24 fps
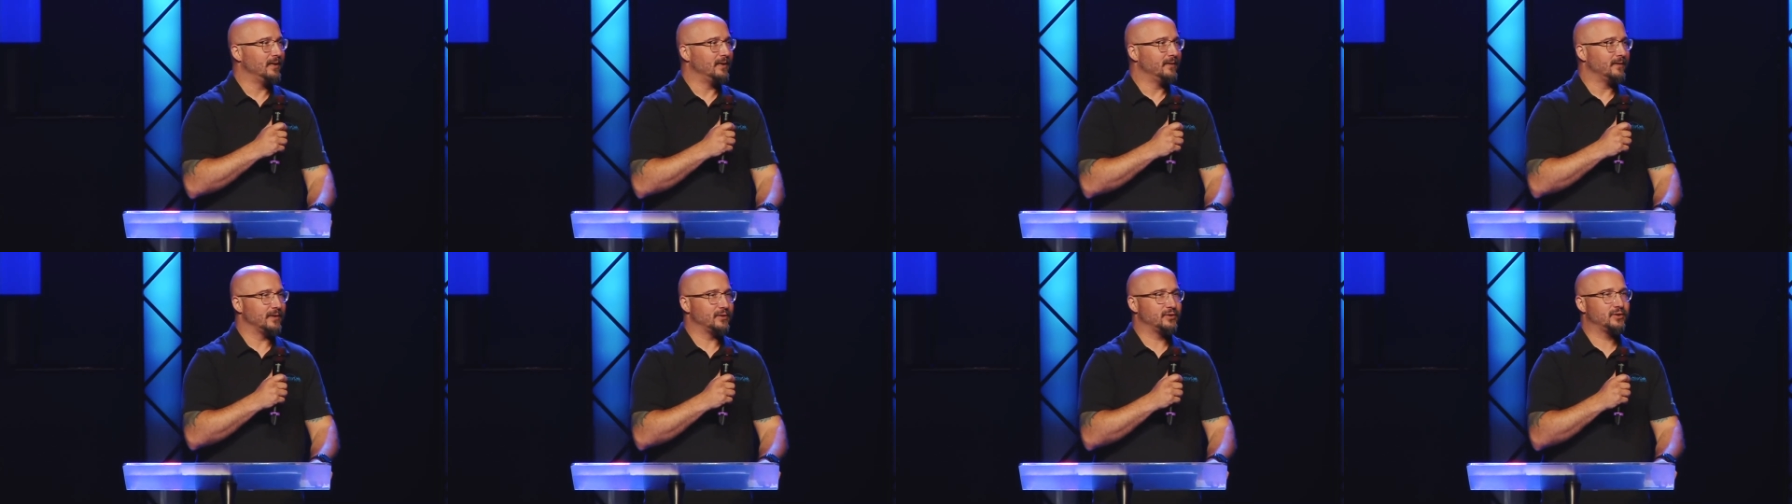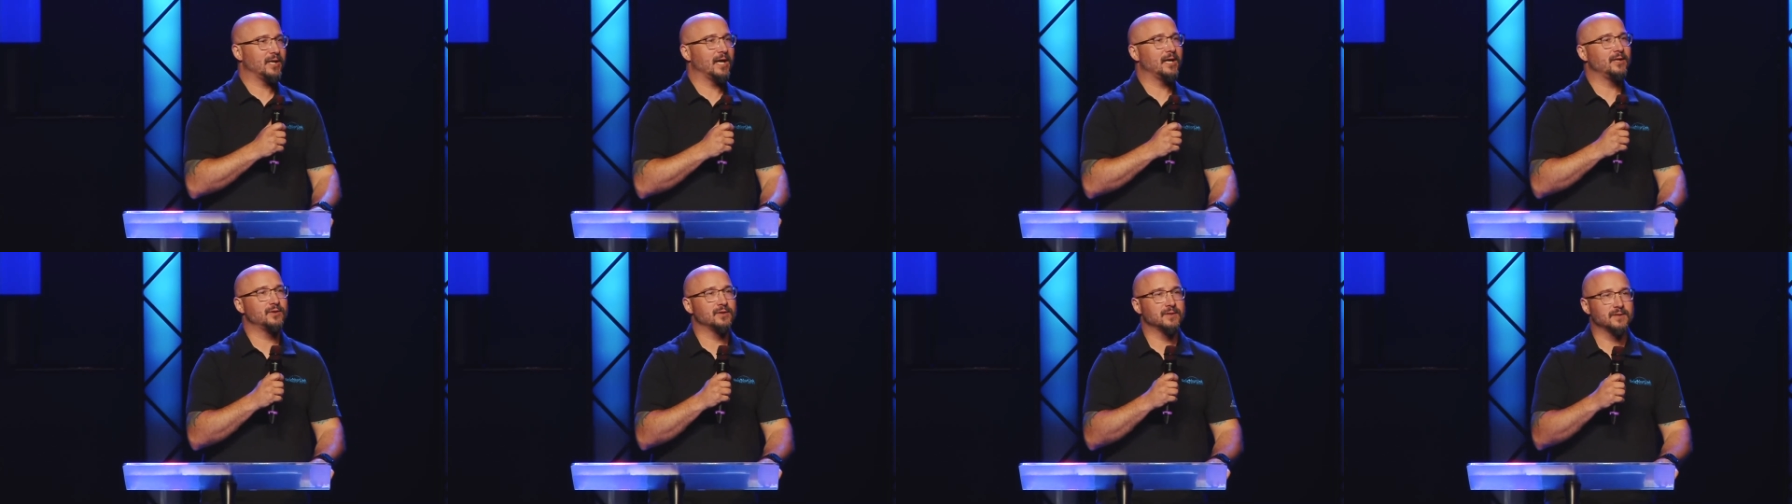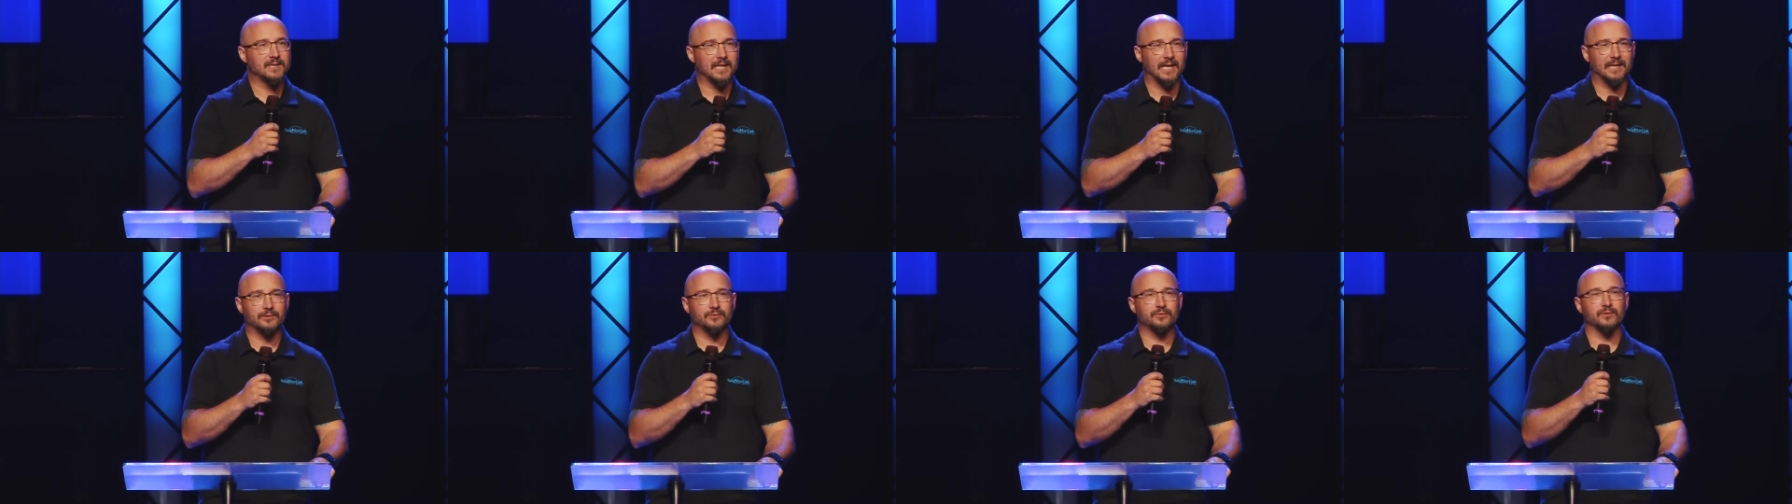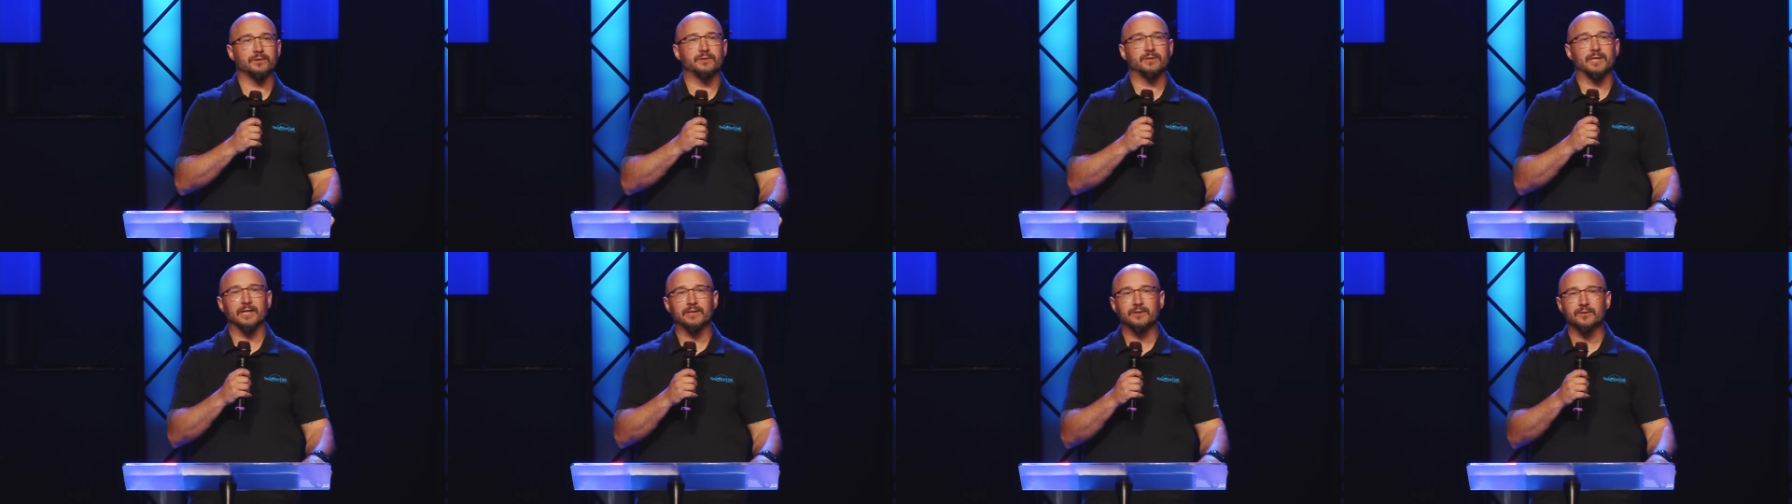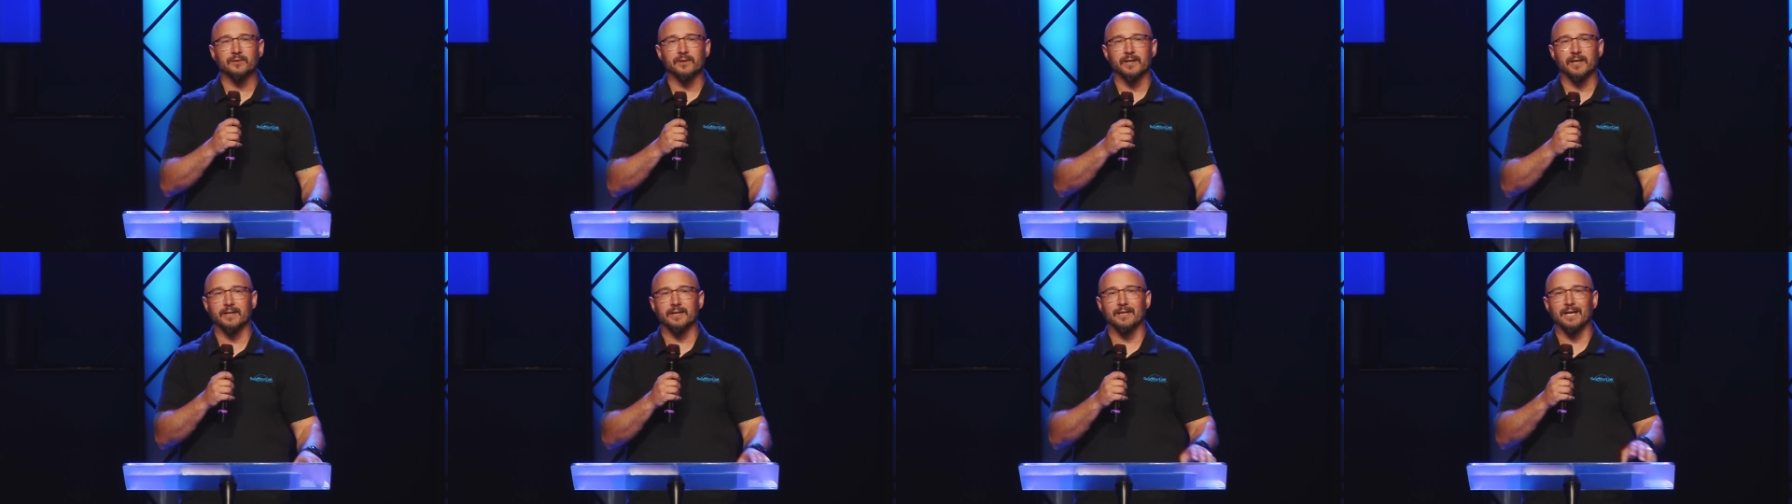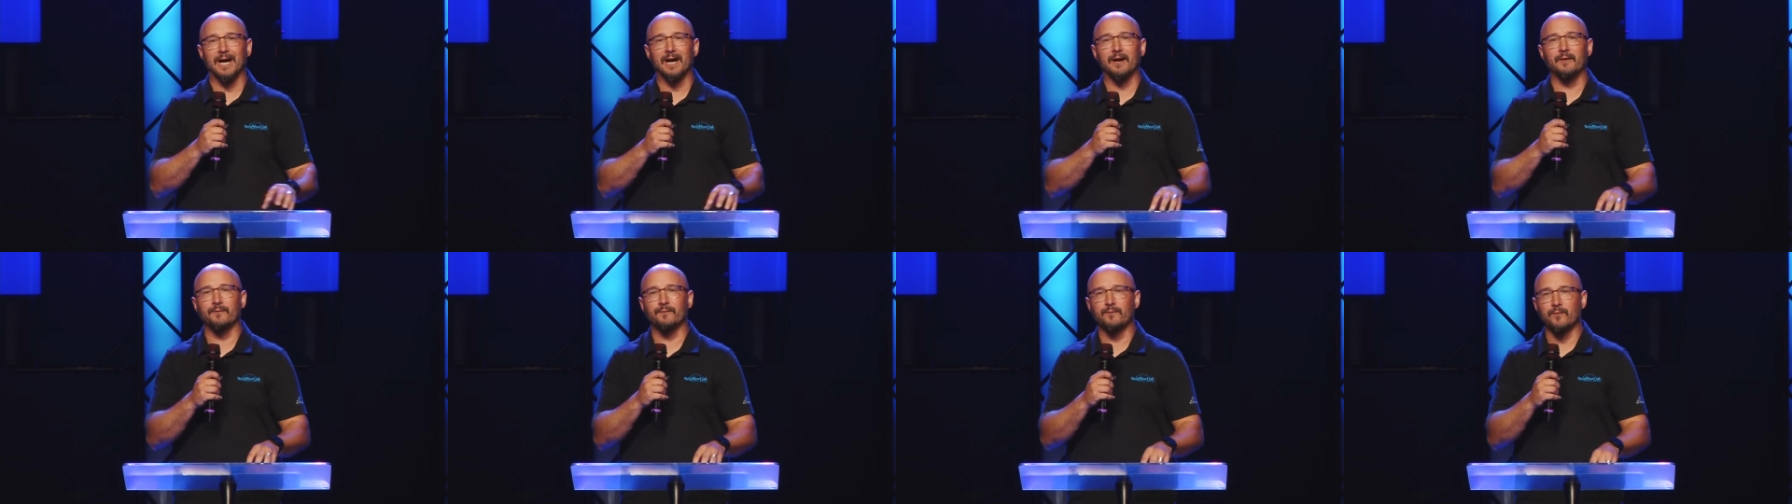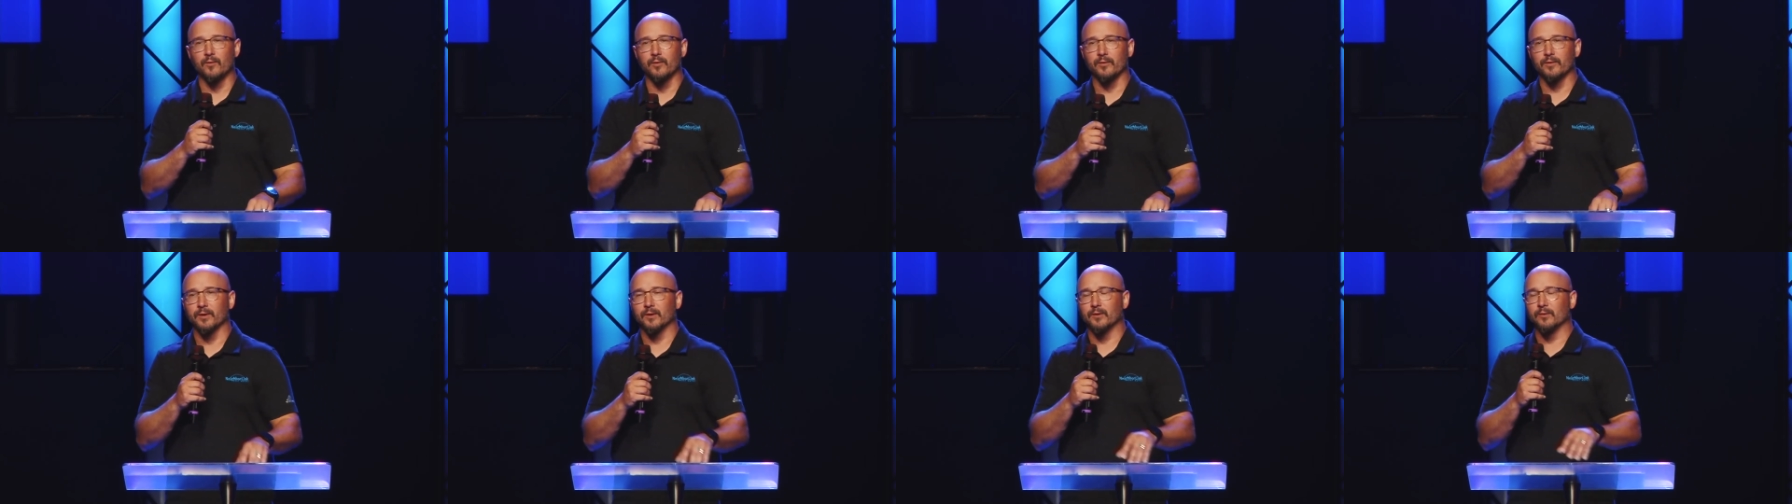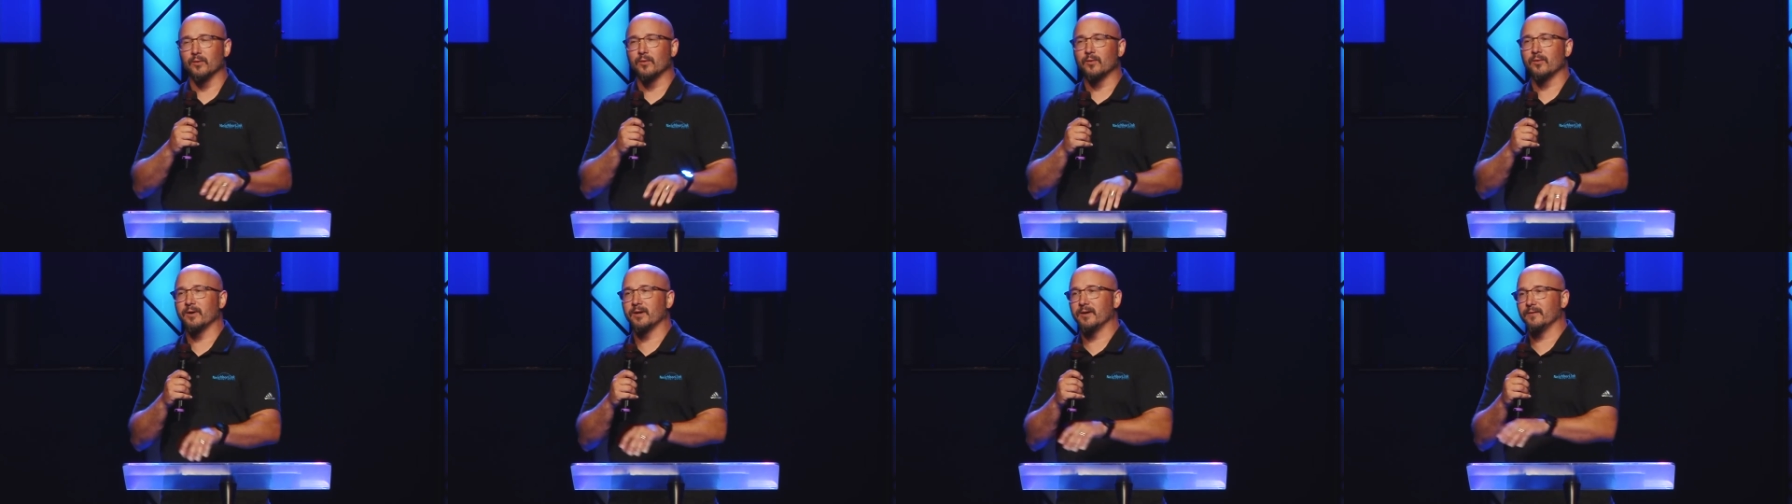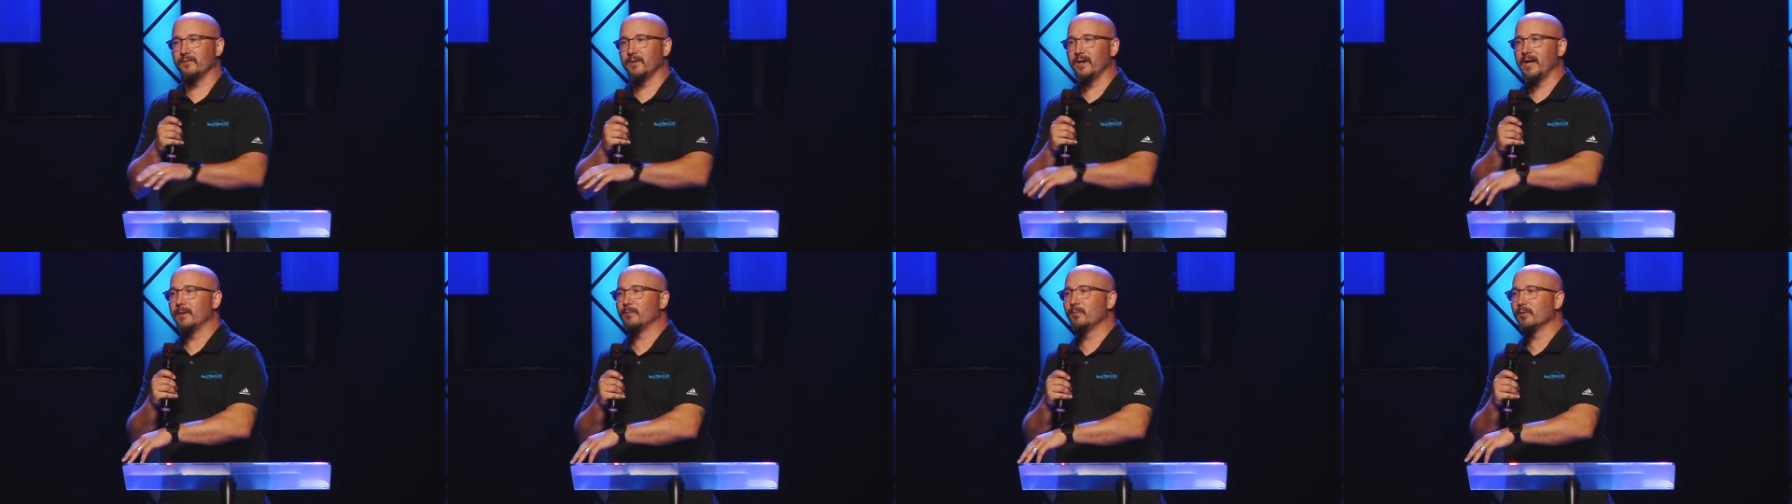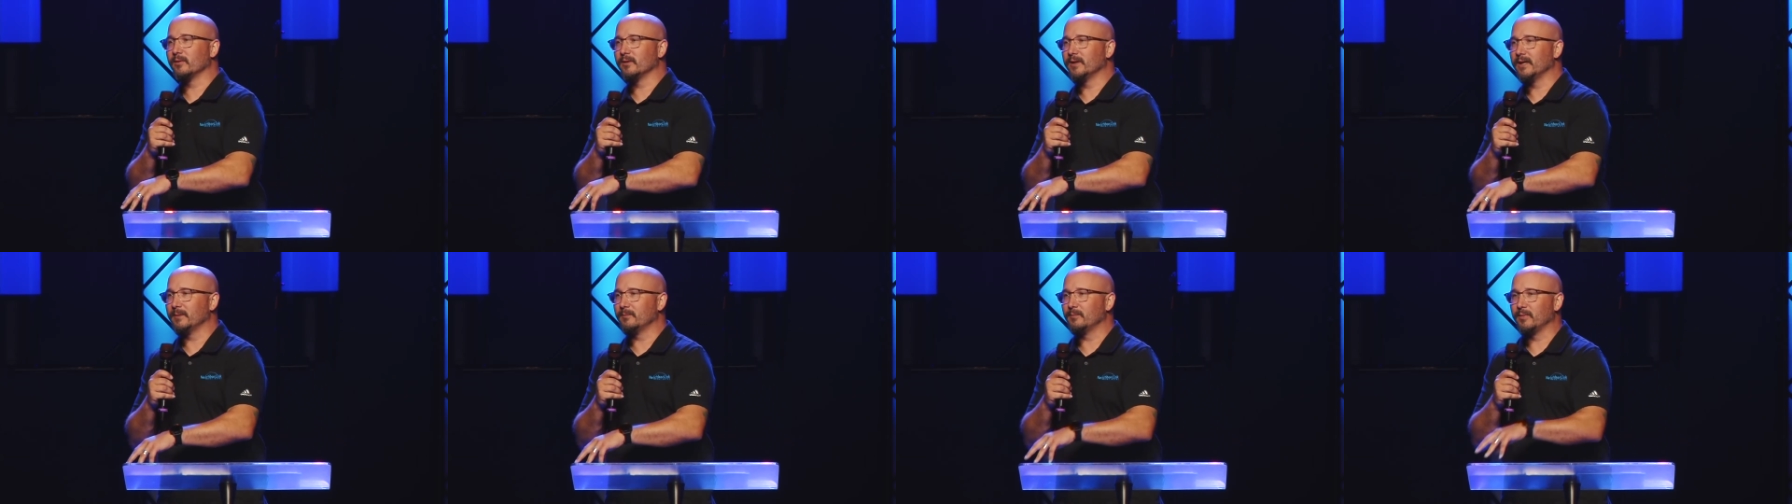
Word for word: that changes that trajectory, not for the glory of NeighborLink,